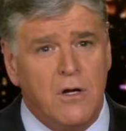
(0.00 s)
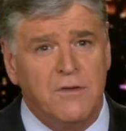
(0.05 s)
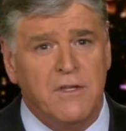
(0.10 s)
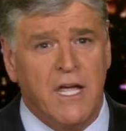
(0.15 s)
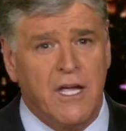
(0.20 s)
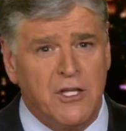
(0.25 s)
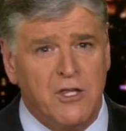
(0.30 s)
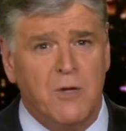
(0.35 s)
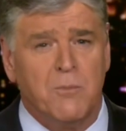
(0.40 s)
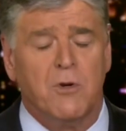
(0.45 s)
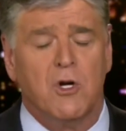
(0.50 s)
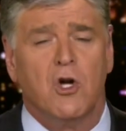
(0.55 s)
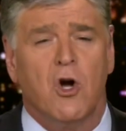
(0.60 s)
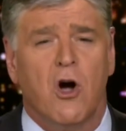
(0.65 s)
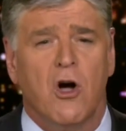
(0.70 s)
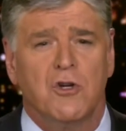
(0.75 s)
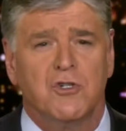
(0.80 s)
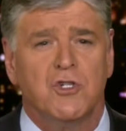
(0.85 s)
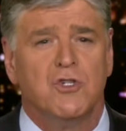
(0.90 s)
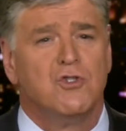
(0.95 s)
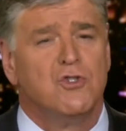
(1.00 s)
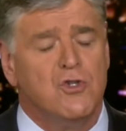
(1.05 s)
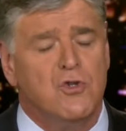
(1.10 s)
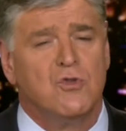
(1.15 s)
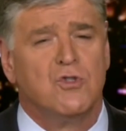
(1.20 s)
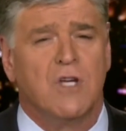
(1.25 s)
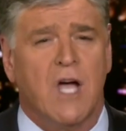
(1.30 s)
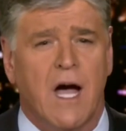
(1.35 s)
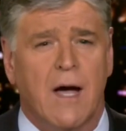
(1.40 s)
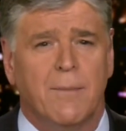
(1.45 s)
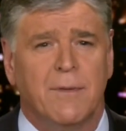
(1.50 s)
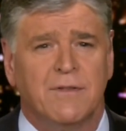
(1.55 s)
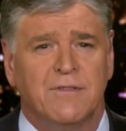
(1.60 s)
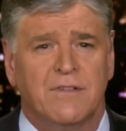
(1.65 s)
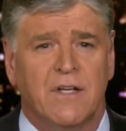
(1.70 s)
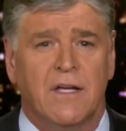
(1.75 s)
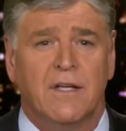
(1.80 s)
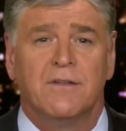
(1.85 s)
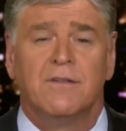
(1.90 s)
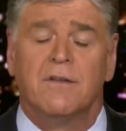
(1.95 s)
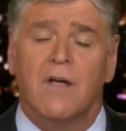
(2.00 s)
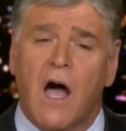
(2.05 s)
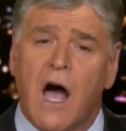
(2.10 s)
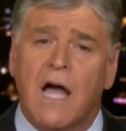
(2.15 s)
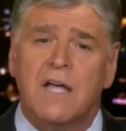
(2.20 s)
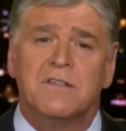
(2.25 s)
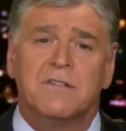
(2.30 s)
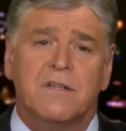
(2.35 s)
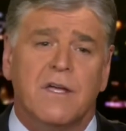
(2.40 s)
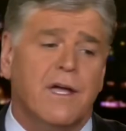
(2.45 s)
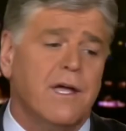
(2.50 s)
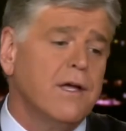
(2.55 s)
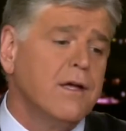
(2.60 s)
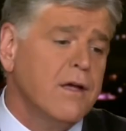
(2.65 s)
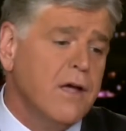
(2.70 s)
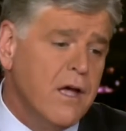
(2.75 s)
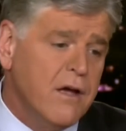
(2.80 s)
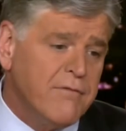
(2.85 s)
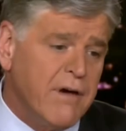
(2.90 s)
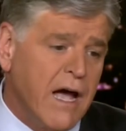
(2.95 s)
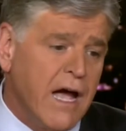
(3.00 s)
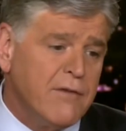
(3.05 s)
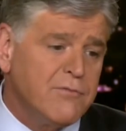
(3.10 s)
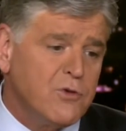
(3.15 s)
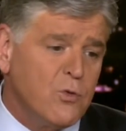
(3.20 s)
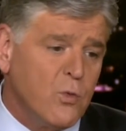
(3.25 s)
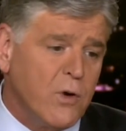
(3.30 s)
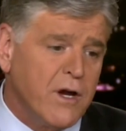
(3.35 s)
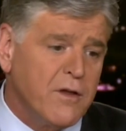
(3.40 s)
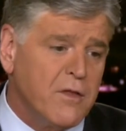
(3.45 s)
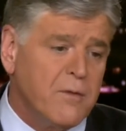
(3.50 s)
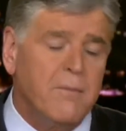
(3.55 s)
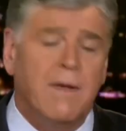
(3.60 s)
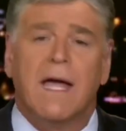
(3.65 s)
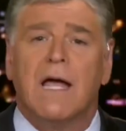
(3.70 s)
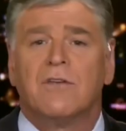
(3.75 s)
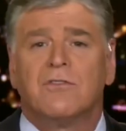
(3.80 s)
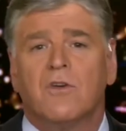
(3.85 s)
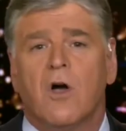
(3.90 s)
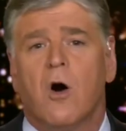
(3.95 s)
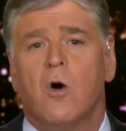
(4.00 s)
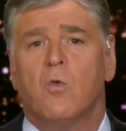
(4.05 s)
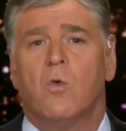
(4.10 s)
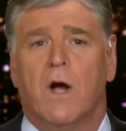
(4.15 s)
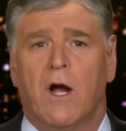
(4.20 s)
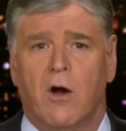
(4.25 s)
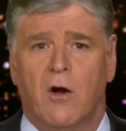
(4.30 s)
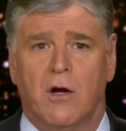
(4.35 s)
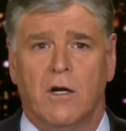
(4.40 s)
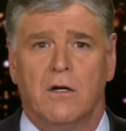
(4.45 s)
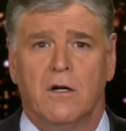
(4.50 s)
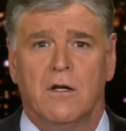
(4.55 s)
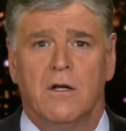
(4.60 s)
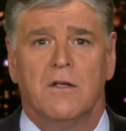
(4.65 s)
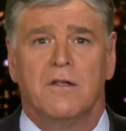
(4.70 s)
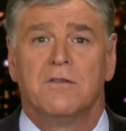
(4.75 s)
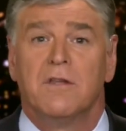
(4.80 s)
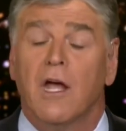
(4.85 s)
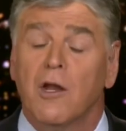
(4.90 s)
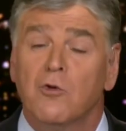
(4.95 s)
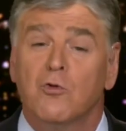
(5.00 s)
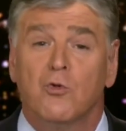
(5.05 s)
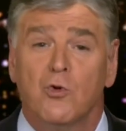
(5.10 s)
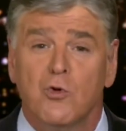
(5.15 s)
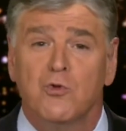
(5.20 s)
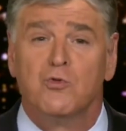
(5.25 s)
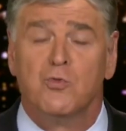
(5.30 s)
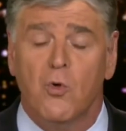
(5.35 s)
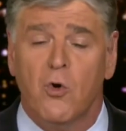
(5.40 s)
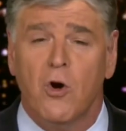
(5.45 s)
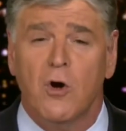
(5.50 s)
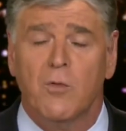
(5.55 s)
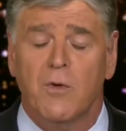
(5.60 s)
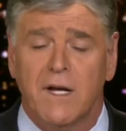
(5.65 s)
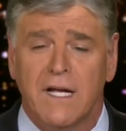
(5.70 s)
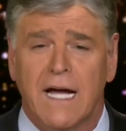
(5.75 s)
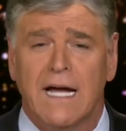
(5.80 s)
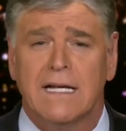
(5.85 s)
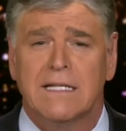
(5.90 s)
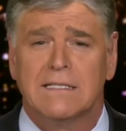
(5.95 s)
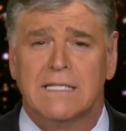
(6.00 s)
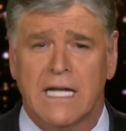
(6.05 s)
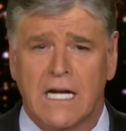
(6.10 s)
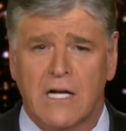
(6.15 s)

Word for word: Take the precautions, use common sense. I say, if I have to wear the mask, I'll wear it. Ted Cruz wore it when he got his